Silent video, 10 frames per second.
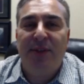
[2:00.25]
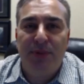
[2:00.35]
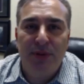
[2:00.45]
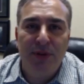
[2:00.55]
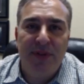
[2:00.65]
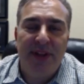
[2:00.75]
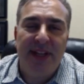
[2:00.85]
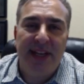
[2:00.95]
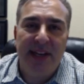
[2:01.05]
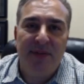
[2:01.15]
proof that the
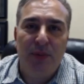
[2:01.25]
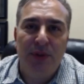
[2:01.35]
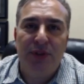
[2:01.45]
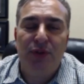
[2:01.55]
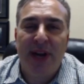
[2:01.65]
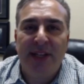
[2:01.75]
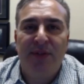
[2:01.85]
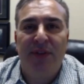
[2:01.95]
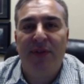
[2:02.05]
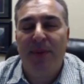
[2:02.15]
gift was
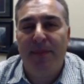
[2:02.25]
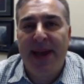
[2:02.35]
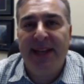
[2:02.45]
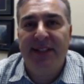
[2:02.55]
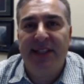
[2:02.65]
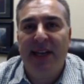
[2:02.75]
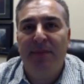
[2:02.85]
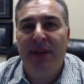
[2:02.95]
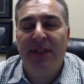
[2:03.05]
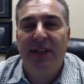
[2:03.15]
transferred from the bank
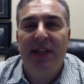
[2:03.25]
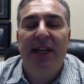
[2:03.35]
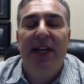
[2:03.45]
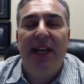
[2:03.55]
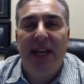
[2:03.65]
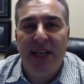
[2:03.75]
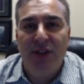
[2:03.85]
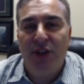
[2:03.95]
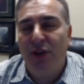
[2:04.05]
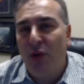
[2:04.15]
statement
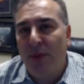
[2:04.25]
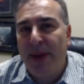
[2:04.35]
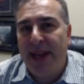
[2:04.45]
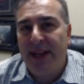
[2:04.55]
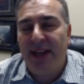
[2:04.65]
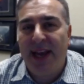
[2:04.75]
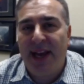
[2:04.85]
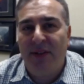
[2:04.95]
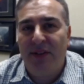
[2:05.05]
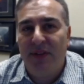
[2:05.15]
into your bank
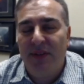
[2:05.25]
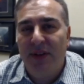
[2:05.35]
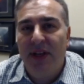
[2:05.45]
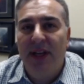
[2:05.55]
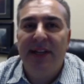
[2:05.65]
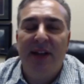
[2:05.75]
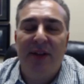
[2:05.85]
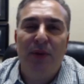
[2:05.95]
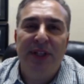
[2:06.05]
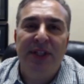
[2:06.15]
account. Now, the
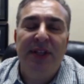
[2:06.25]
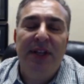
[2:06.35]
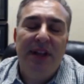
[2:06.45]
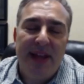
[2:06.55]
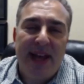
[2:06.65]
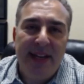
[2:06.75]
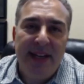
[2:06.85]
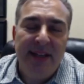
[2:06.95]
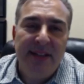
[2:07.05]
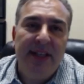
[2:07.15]
reason that
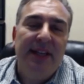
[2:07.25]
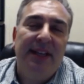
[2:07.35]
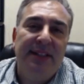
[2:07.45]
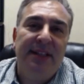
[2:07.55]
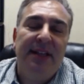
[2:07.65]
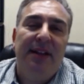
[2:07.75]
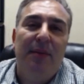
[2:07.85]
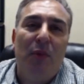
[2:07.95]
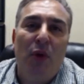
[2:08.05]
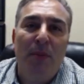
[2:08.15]
is
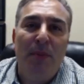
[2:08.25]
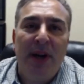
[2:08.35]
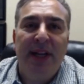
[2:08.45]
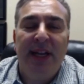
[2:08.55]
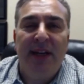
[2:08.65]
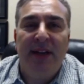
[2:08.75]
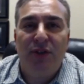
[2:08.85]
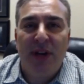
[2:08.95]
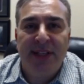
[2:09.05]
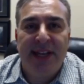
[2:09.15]
all money in a
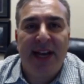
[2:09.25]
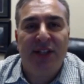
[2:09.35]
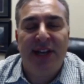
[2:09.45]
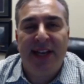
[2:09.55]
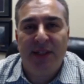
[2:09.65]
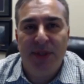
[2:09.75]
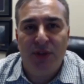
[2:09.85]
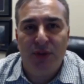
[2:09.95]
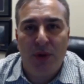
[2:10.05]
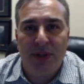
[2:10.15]
transaction has to be
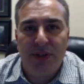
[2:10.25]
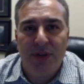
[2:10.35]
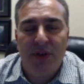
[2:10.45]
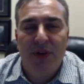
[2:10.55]
sourced.